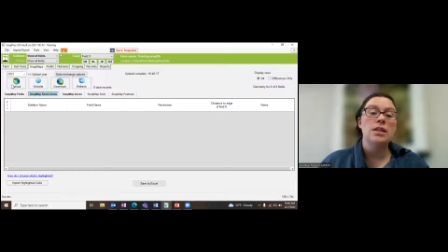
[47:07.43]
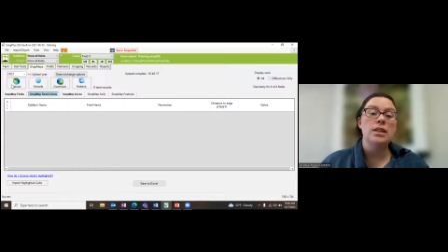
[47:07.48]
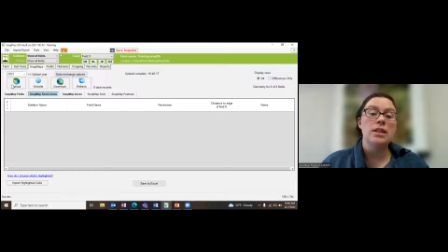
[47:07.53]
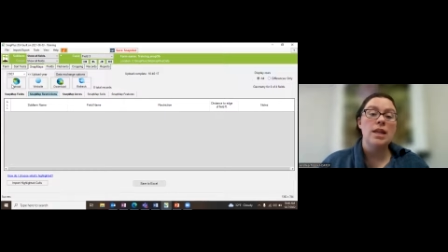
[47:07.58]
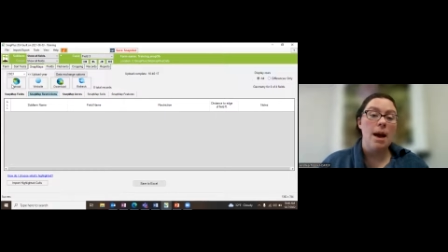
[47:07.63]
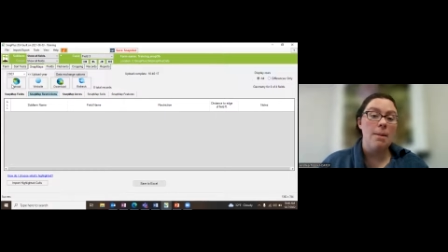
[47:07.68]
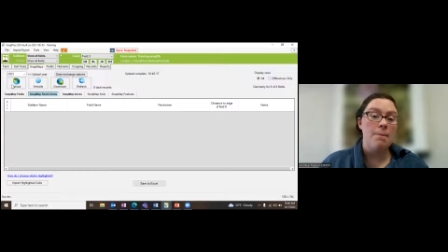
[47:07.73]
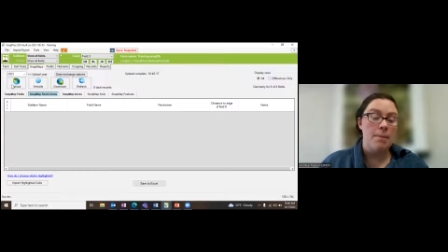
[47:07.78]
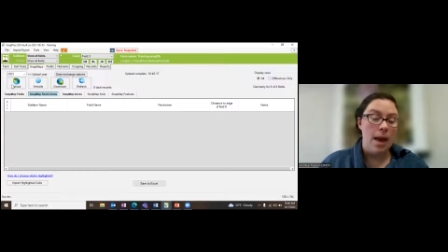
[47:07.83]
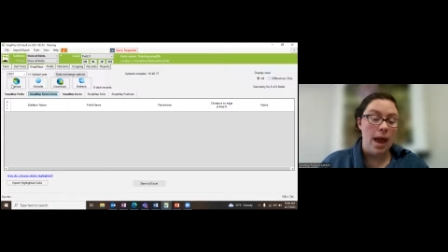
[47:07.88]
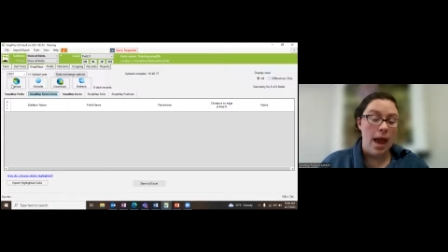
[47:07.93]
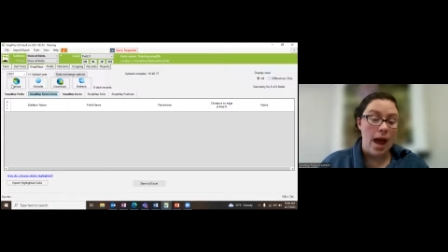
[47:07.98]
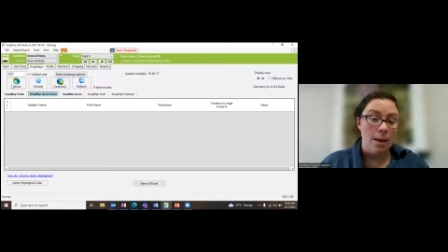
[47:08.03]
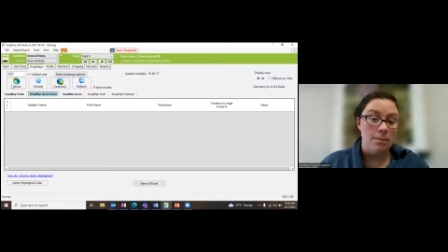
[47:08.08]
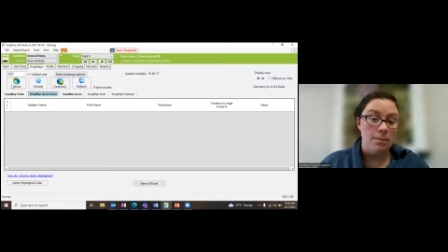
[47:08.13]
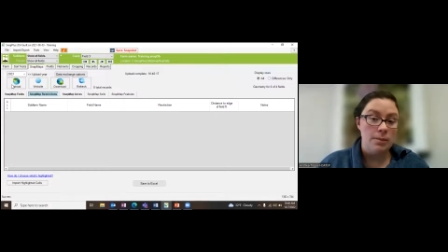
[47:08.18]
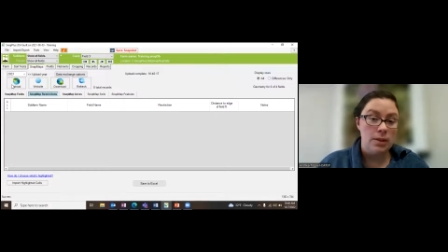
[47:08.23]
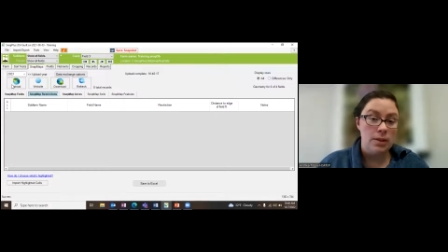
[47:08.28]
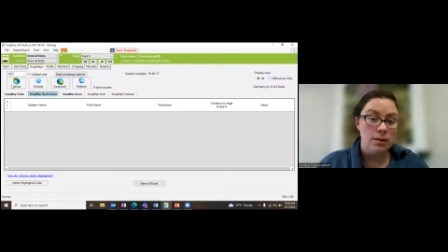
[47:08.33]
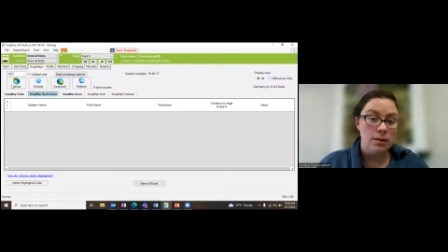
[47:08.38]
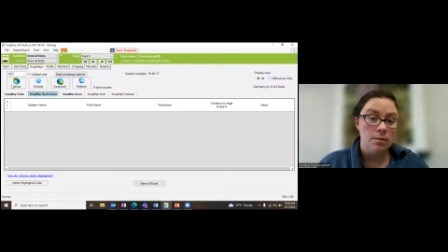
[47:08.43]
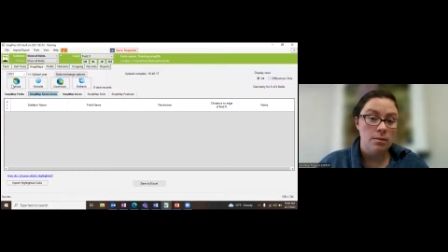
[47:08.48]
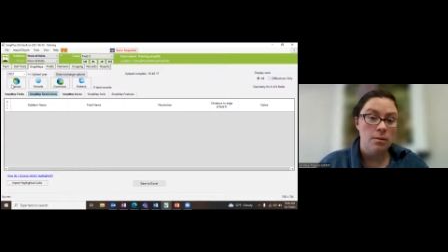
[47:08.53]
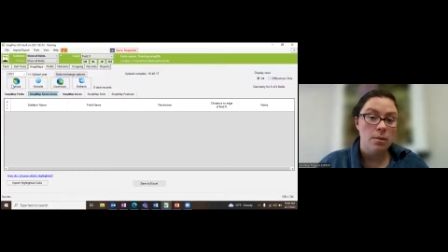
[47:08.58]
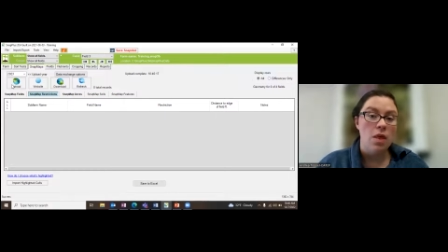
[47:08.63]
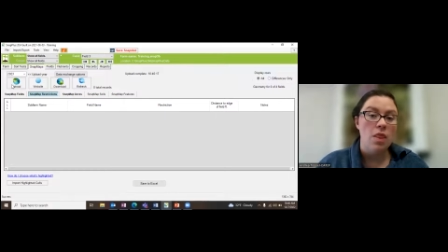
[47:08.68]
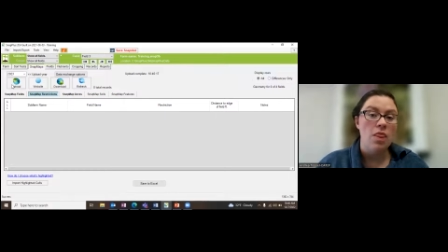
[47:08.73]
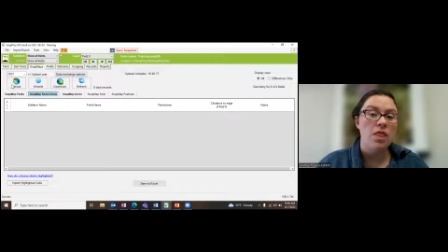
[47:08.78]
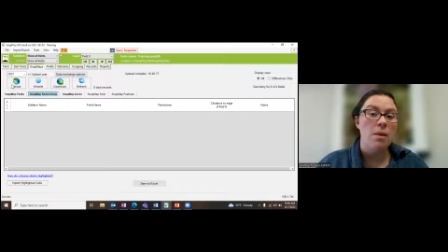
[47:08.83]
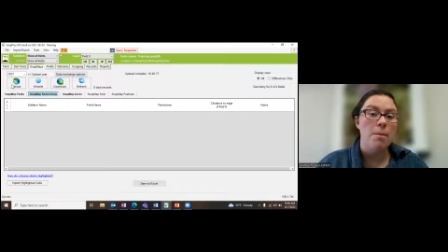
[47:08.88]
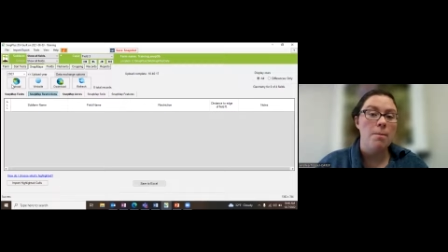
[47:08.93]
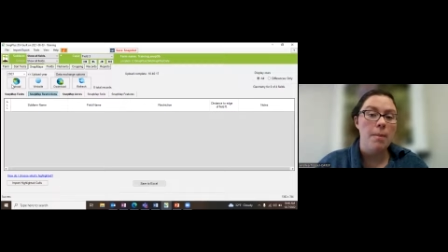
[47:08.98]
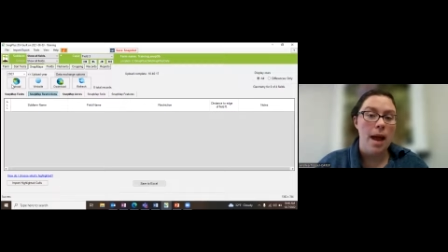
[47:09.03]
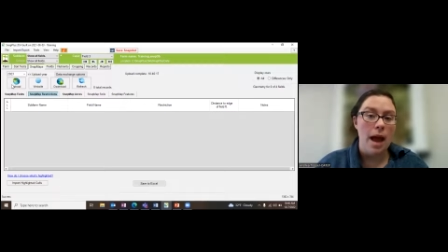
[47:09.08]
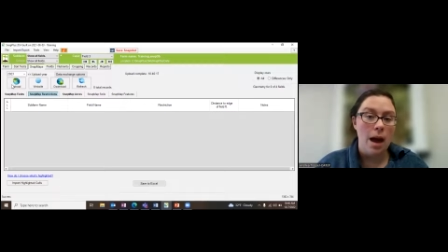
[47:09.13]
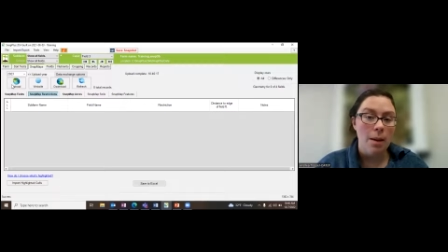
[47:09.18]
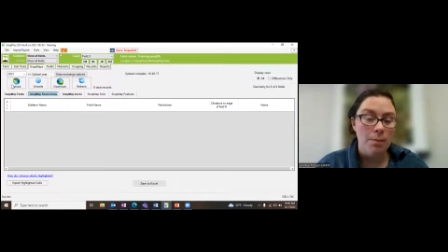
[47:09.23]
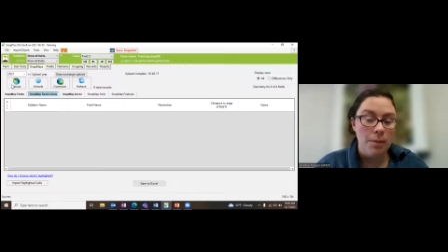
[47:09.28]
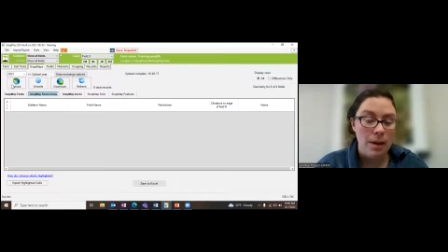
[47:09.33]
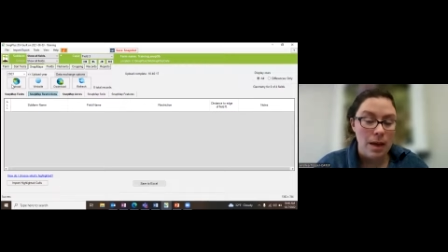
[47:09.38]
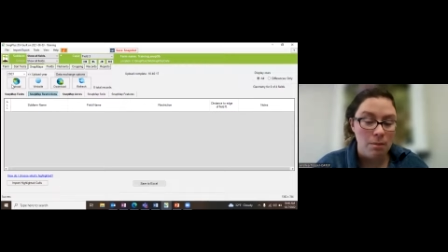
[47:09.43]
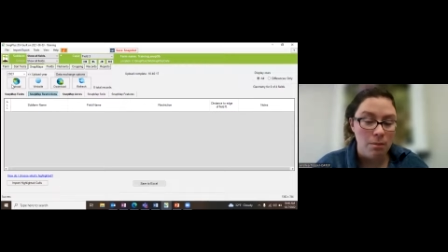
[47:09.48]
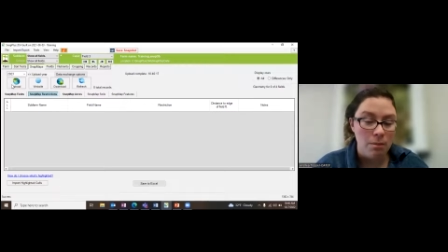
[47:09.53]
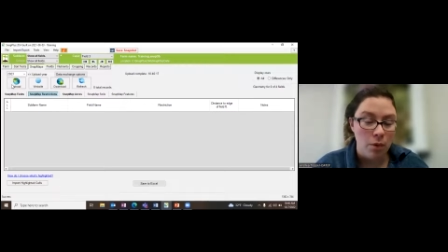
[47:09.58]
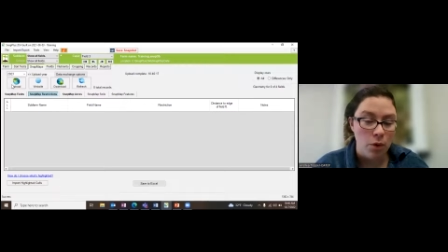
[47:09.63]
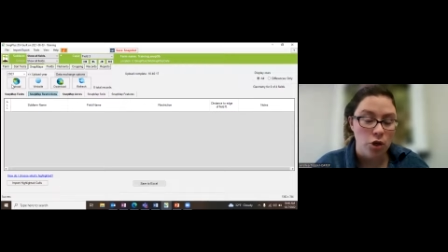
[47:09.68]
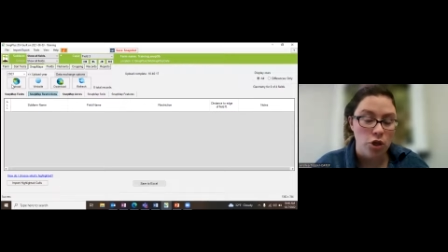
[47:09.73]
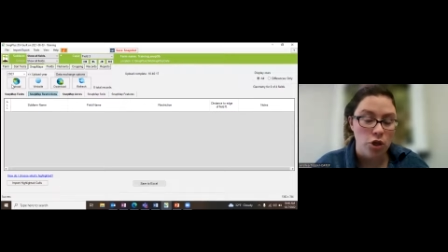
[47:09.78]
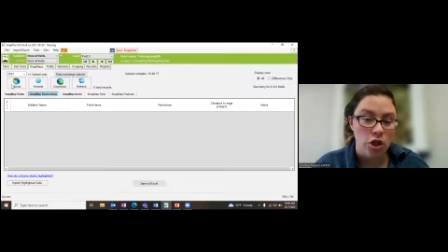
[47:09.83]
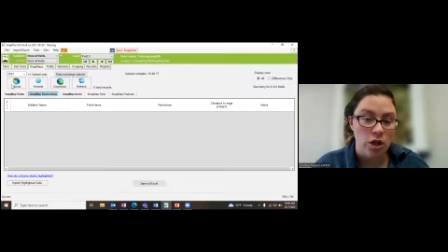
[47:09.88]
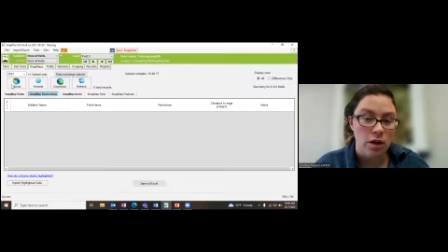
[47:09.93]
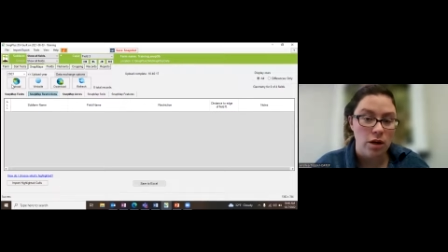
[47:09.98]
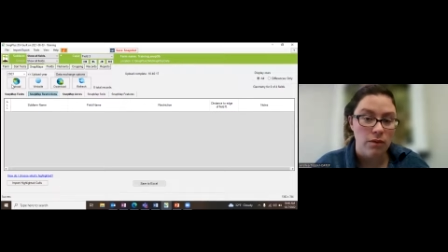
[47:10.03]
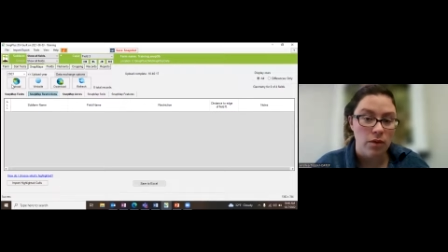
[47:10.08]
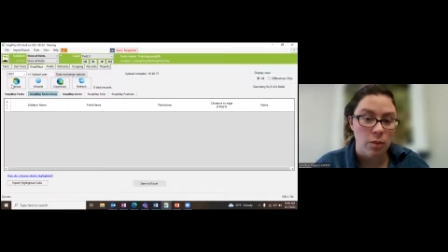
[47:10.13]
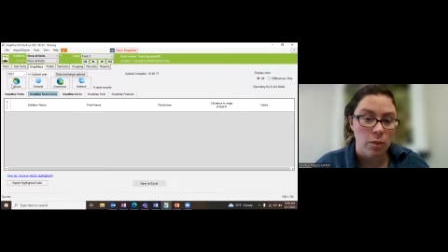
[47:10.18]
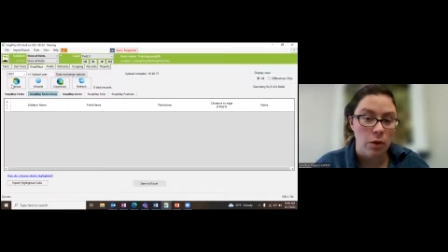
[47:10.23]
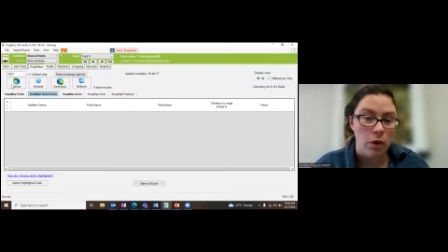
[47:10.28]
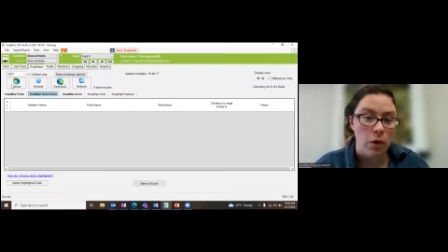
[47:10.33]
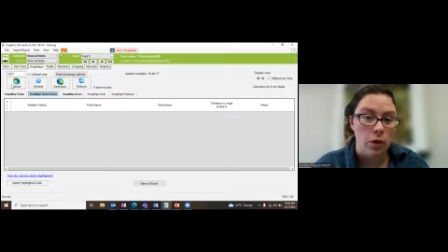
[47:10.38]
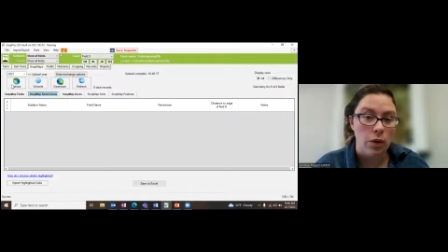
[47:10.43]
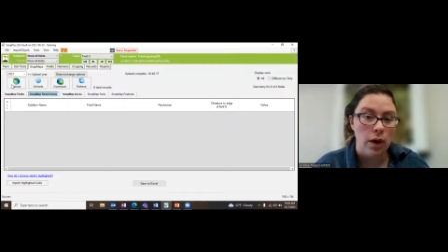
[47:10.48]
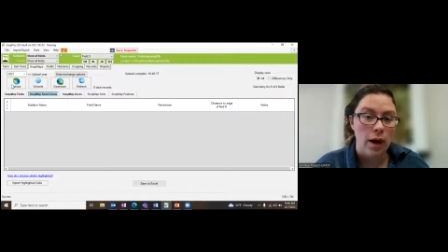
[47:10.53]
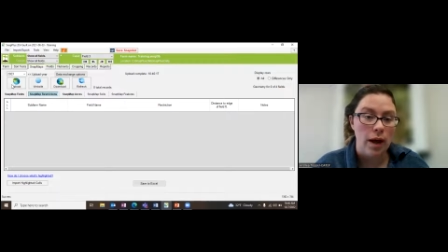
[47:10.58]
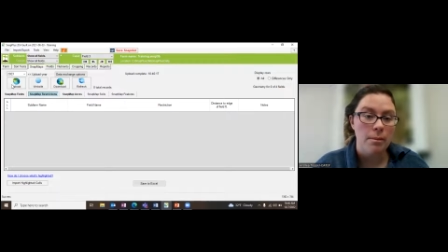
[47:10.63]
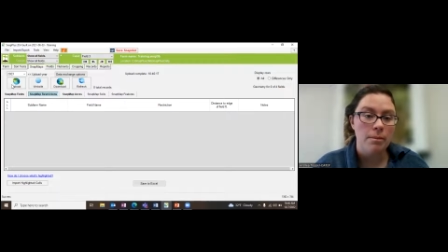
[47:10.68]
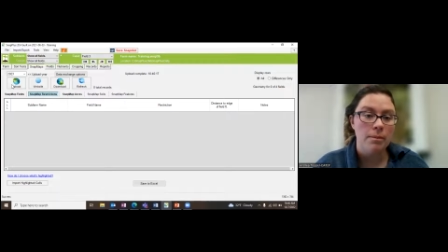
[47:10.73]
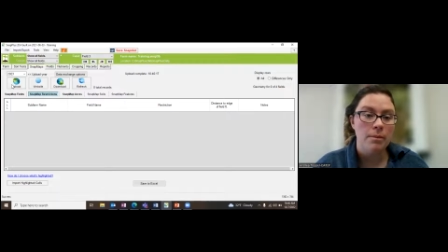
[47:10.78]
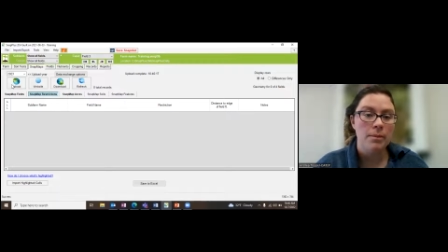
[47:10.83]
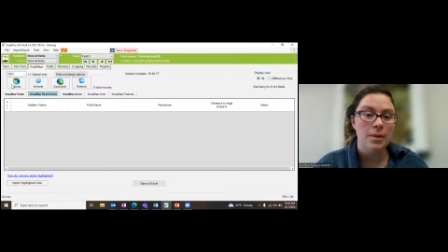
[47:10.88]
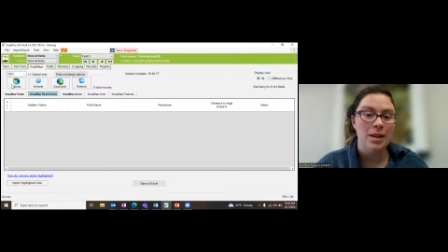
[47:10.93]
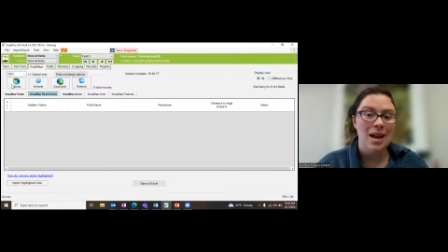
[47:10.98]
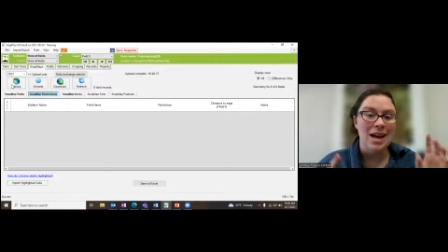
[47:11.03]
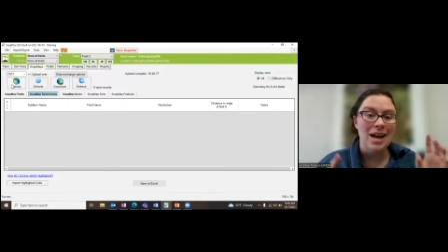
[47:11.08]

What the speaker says: SnapMaps, the mapping portion of the program,